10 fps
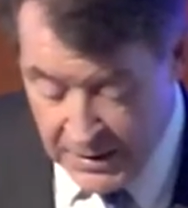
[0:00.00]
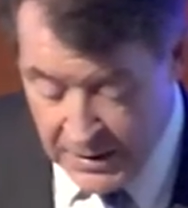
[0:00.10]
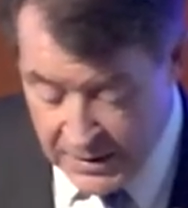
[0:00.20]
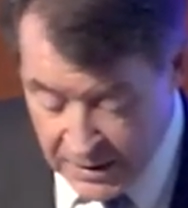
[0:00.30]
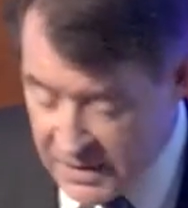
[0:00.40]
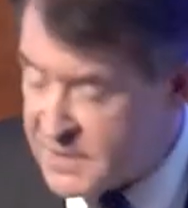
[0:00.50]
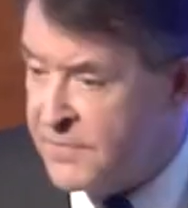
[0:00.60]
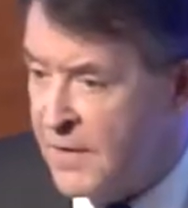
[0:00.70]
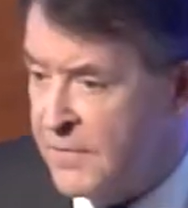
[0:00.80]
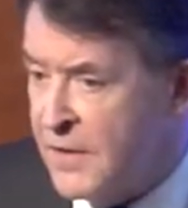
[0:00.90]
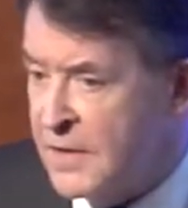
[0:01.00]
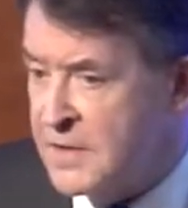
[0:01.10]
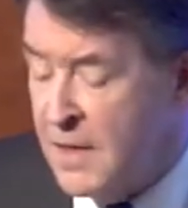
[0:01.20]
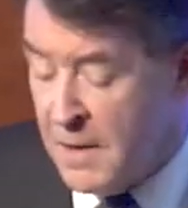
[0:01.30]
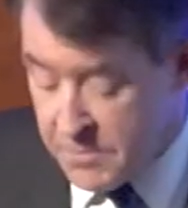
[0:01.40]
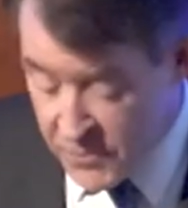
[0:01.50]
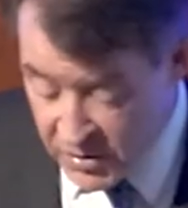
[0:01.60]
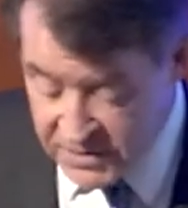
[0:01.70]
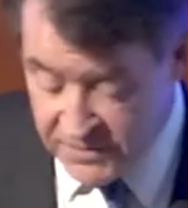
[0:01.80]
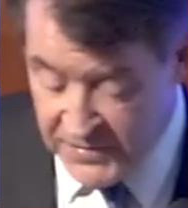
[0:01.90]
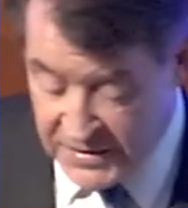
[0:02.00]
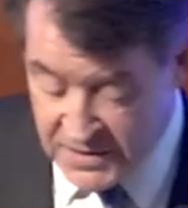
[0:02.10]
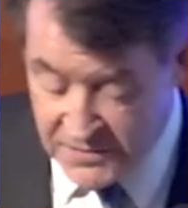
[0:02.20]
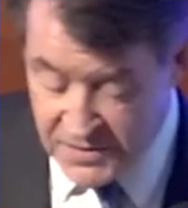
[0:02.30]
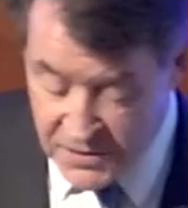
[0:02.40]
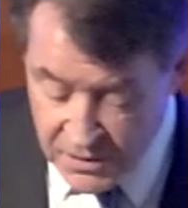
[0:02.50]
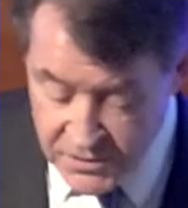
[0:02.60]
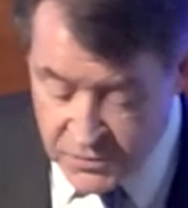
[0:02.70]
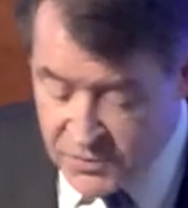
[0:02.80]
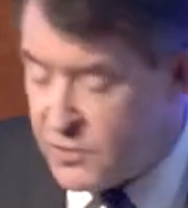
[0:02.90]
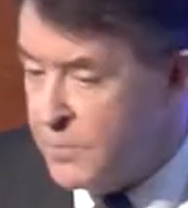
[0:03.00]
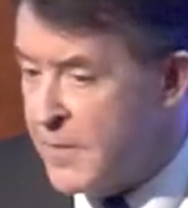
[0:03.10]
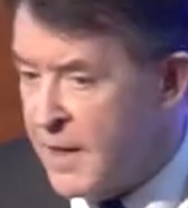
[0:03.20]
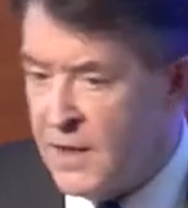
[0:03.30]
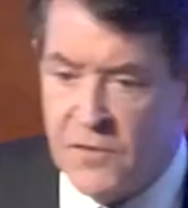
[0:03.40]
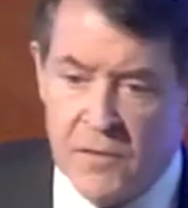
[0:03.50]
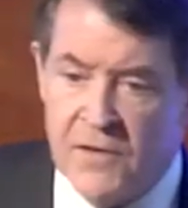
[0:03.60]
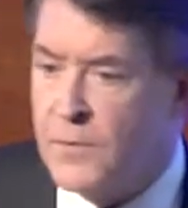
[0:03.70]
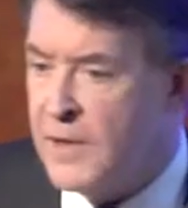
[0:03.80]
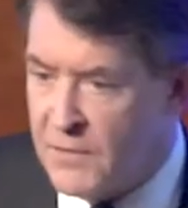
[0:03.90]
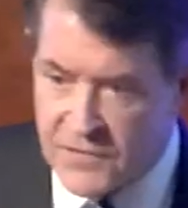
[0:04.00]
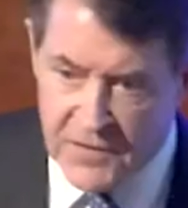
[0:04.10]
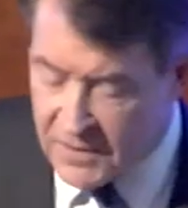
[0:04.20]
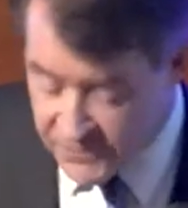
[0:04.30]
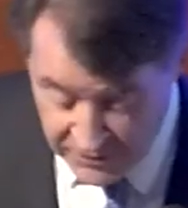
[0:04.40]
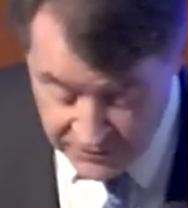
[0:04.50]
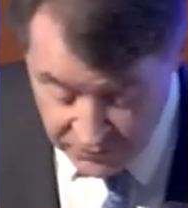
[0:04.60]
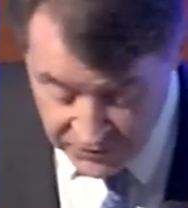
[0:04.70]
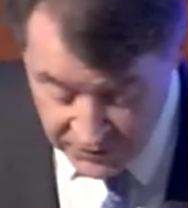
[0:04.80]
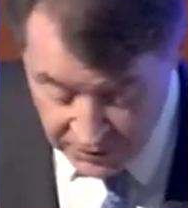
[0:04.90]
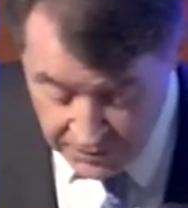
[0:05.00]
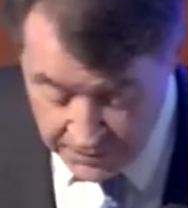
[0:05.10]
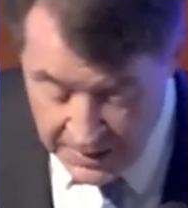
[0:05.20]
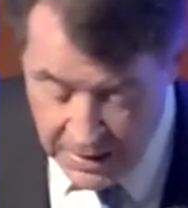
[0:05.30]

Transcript: In the last 5 years, most investors have started to assume that they can do this without sacrificing return.